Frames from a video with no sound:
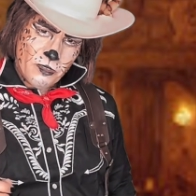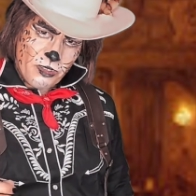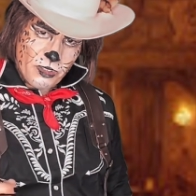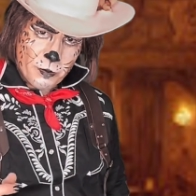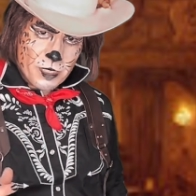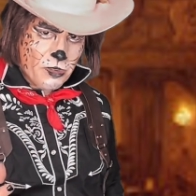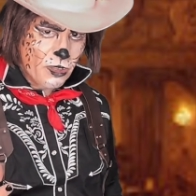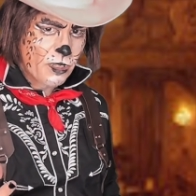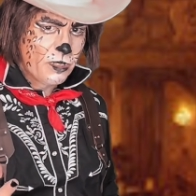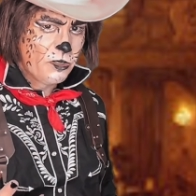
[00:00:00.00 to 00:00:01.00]
She has been
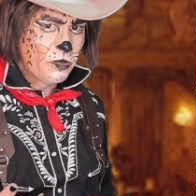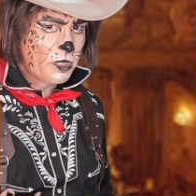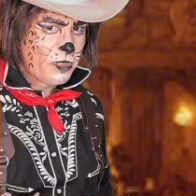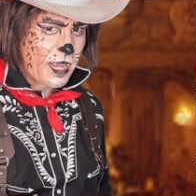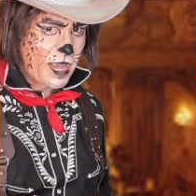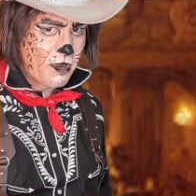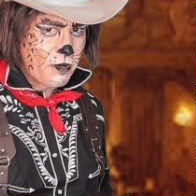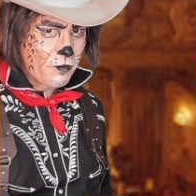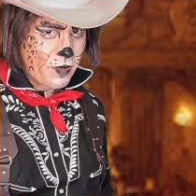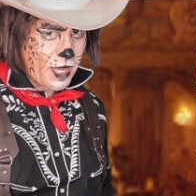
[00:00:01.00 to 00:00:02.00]
turned into a
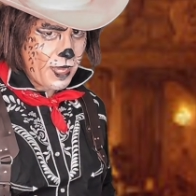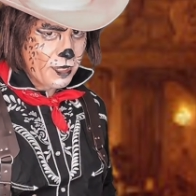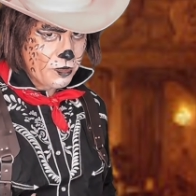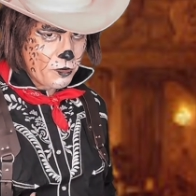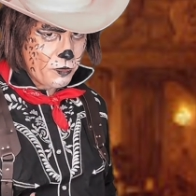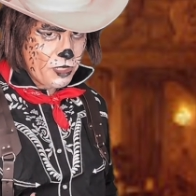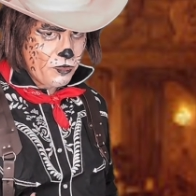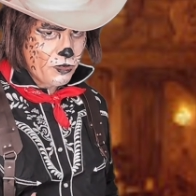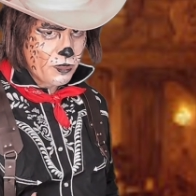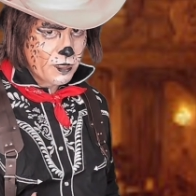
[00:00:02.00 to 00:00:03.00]
terrifying
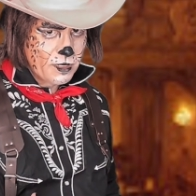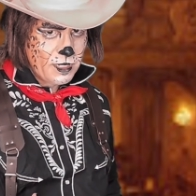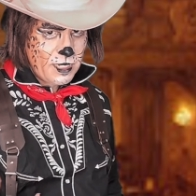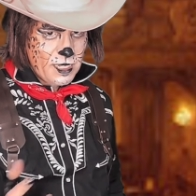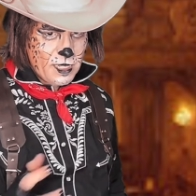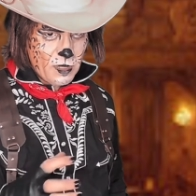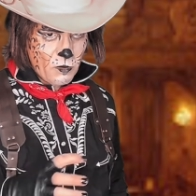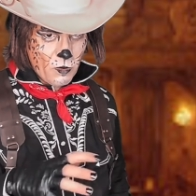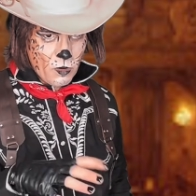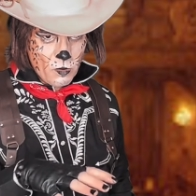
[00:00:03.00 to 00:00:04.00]
creature
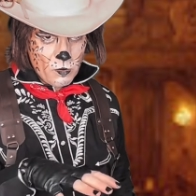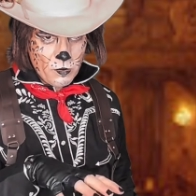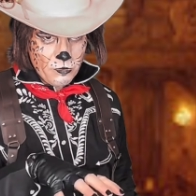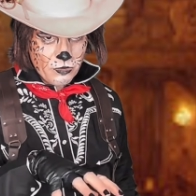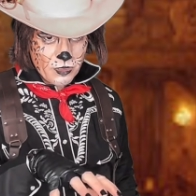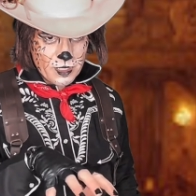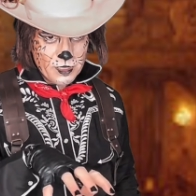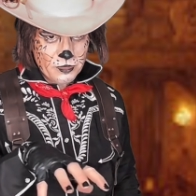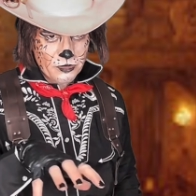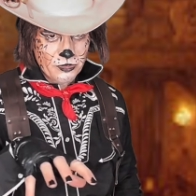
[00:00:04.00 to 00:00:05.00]
that roams the
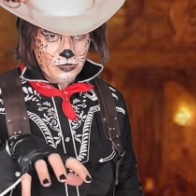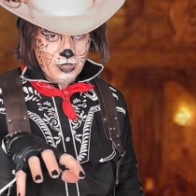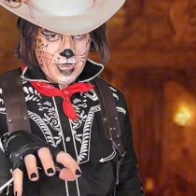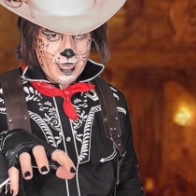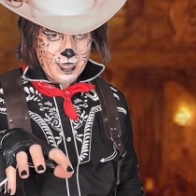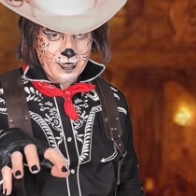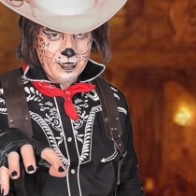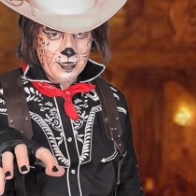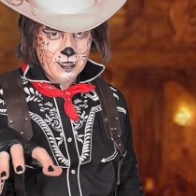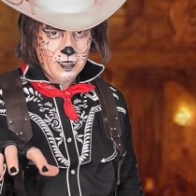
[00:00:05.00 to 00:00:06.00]

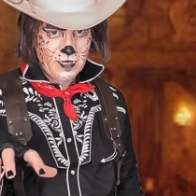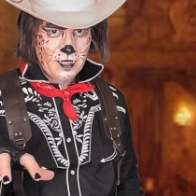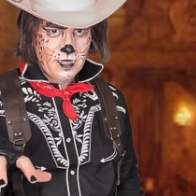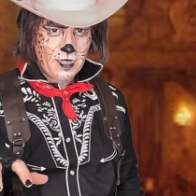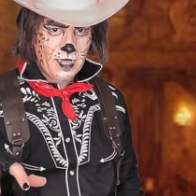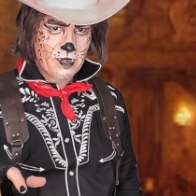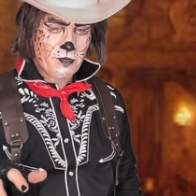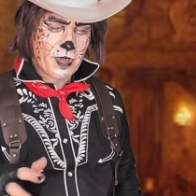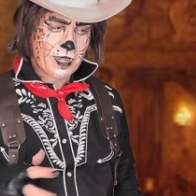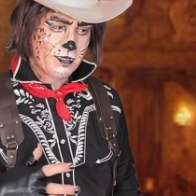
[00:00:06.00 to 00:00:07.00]
countryside. And
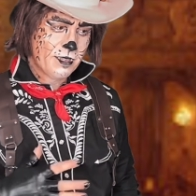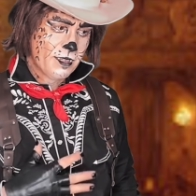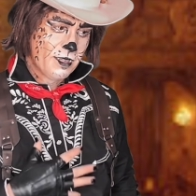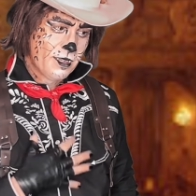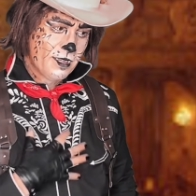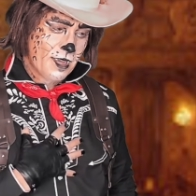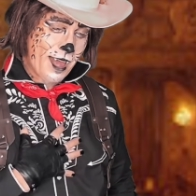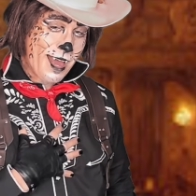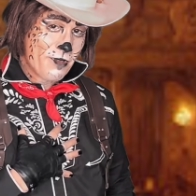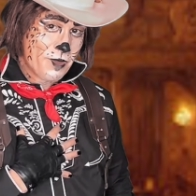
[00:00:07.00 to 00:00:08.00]
in fact,
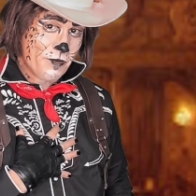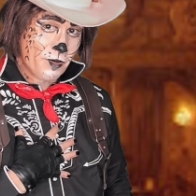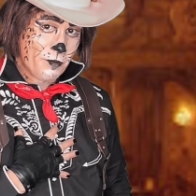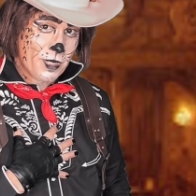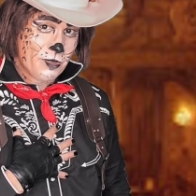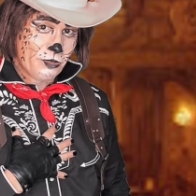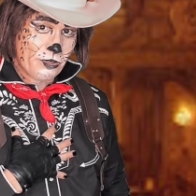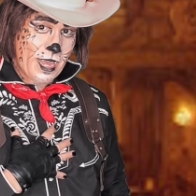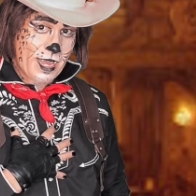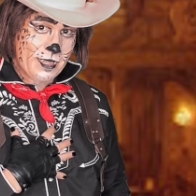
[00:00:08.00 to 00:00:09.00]
I've even been
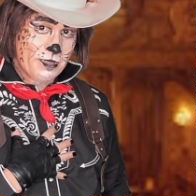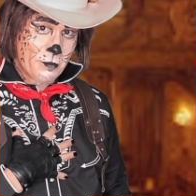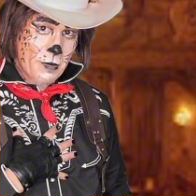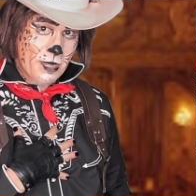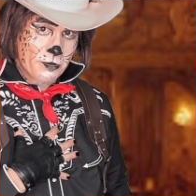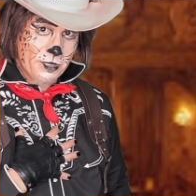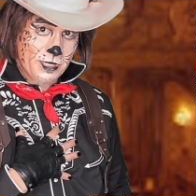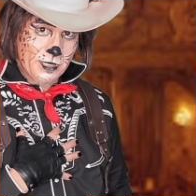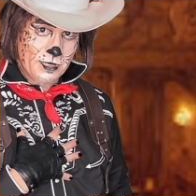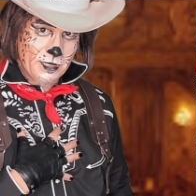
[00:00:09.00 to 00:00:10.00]
assigned the
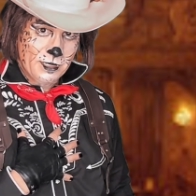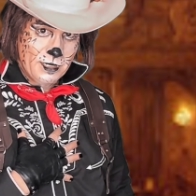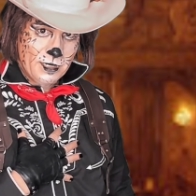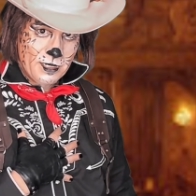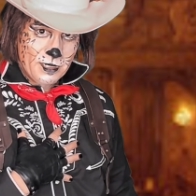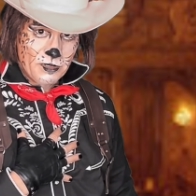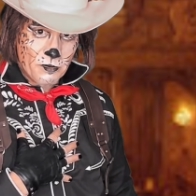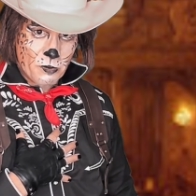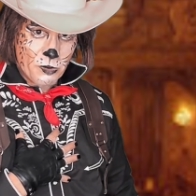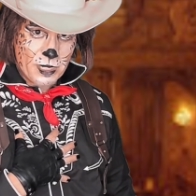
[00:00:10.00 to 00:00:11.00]
bounty
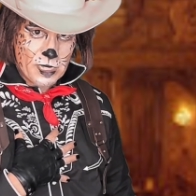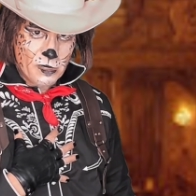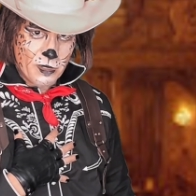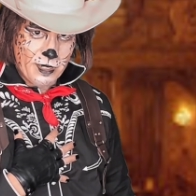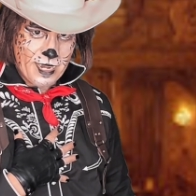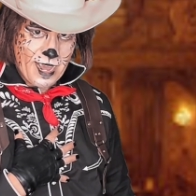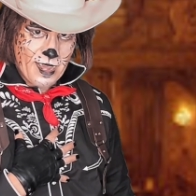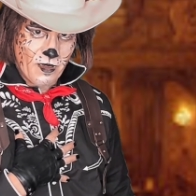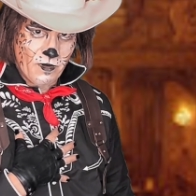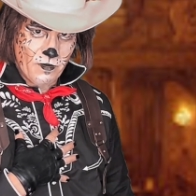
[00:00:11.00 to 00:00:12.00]
to bring her
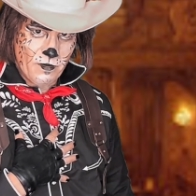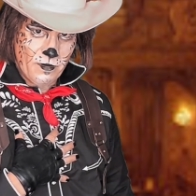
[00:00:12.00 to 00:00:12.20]
down.